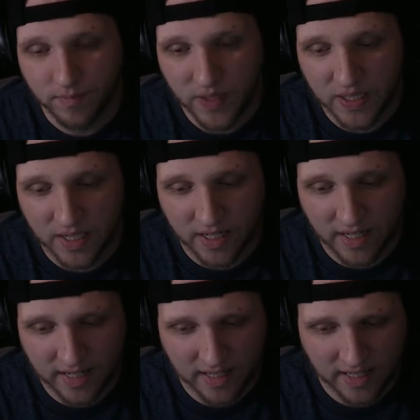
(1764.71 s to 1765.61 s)
and
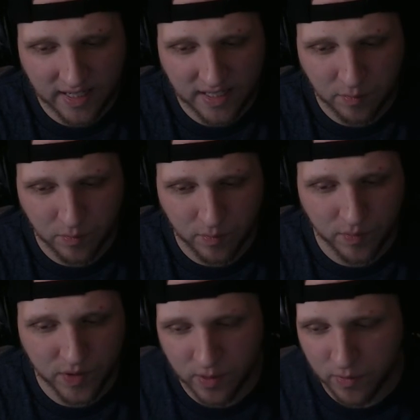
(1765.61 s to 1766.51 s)
I'd like to get some
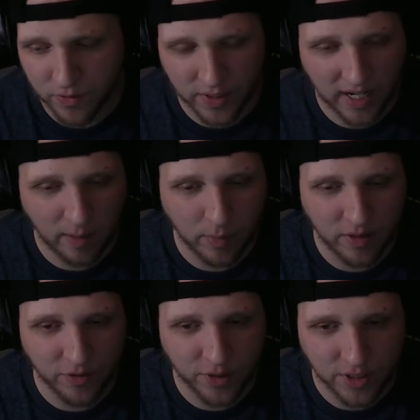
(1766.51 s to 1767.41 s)
different gameplay
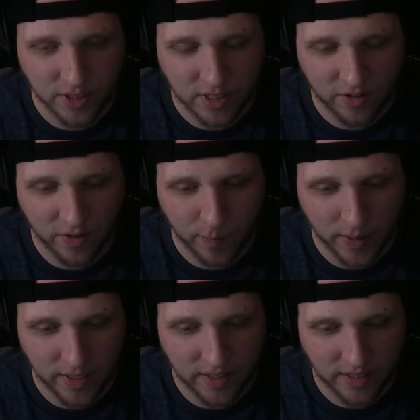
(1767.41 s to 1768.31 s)
footage and stuff.
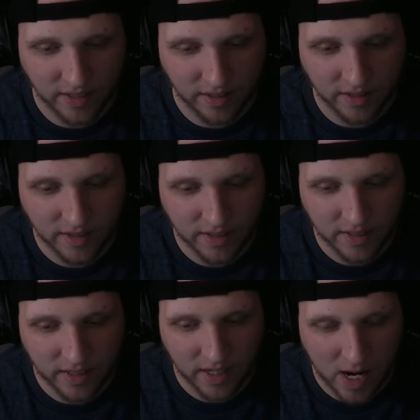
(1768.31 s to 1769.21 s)

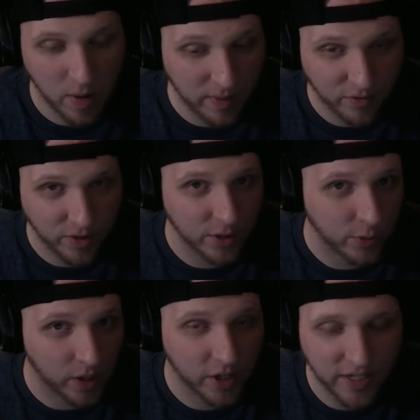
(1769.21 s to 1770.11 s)
I bought my friend
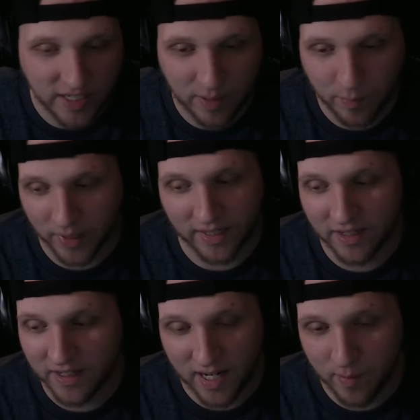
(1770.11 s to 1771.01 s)
Terraria, and he played
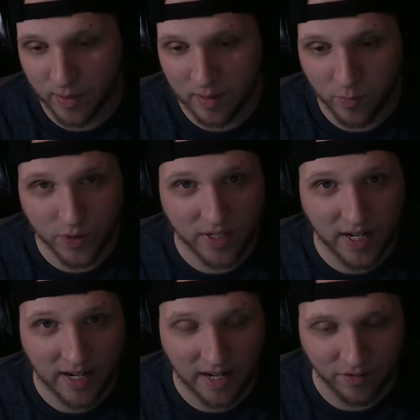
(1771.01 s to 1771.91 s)
more than I
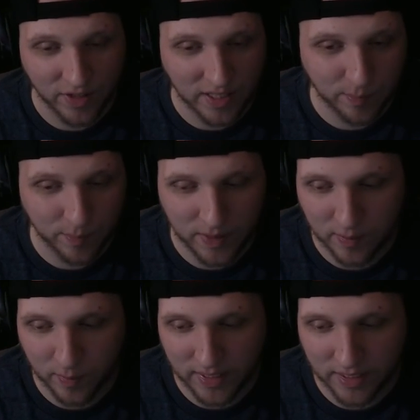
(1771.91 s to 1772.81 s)
have. He's
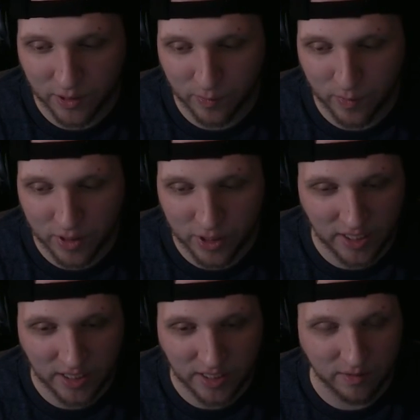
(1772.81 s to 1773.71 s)
played it so much,
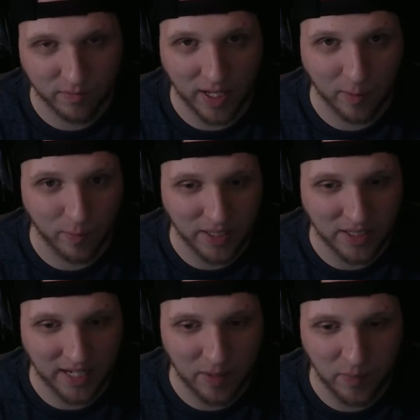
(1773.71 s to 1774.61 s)
he's like beat the
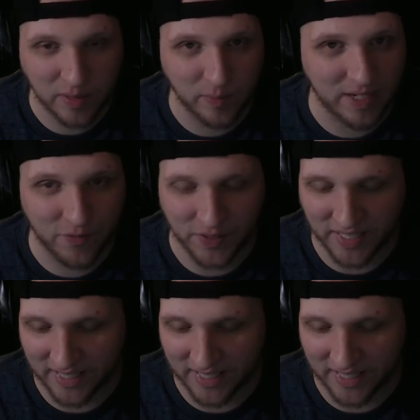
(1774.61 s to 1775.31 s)
game. He's beat everything